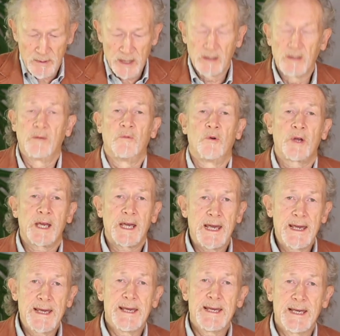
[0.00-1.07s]
get a lot more
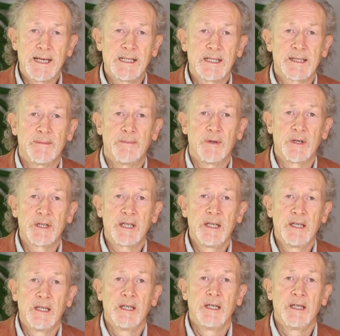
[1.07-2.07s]
qi into the body,